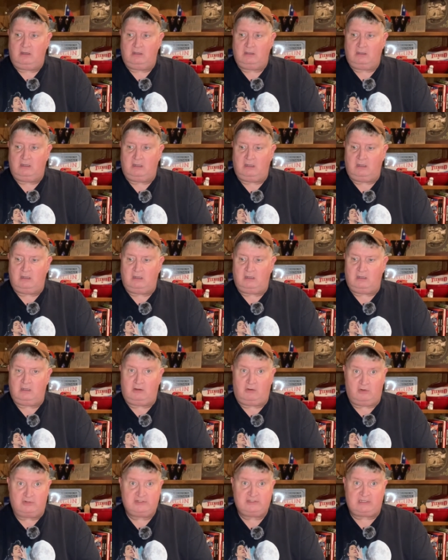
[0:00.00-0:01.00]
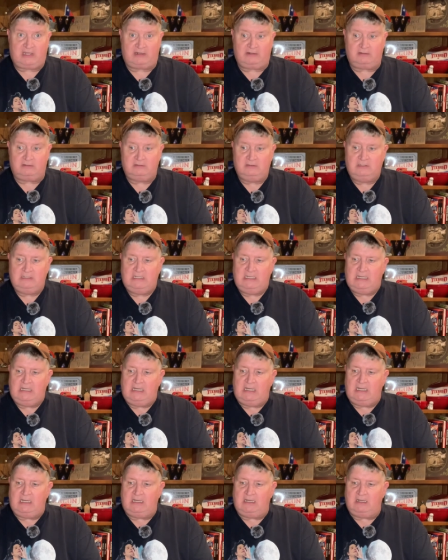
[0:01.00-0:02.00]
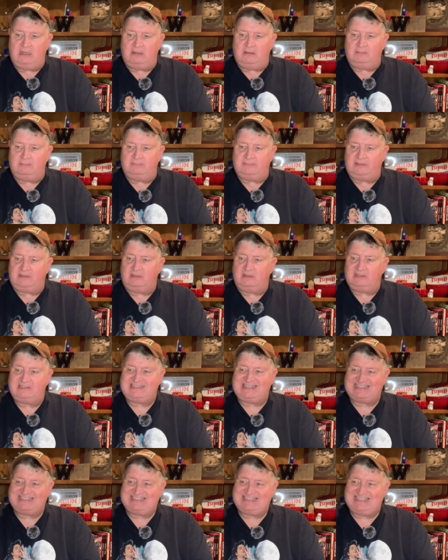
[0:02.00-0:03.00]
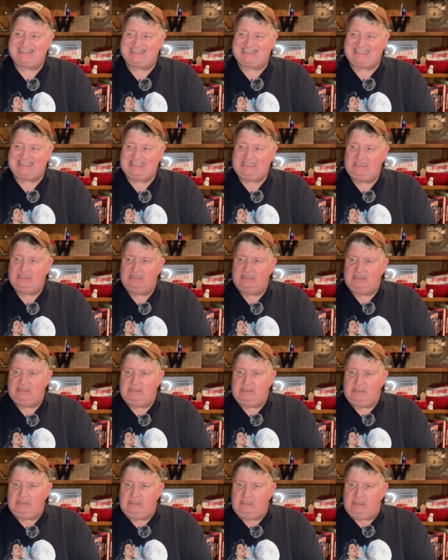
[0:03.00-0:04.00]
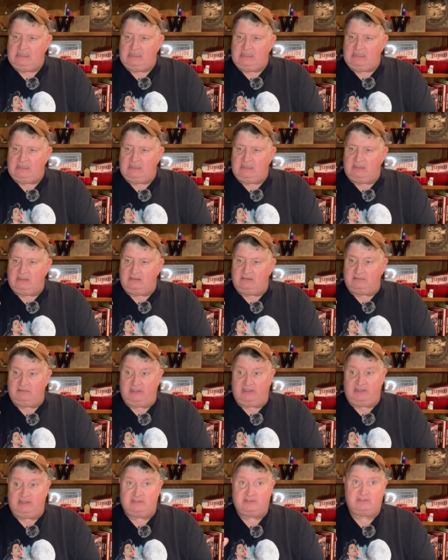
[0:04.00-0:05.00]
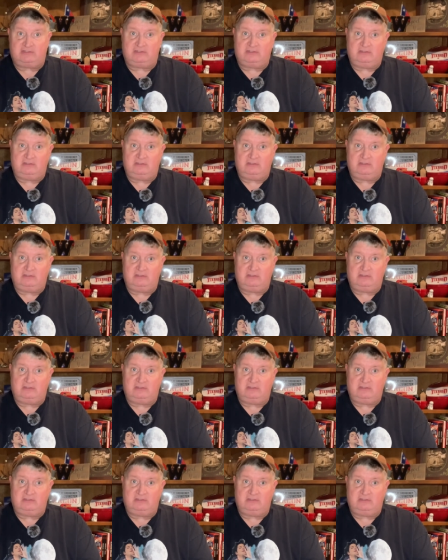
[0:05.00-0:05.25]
hard cider. They call it Texas Honey, and it's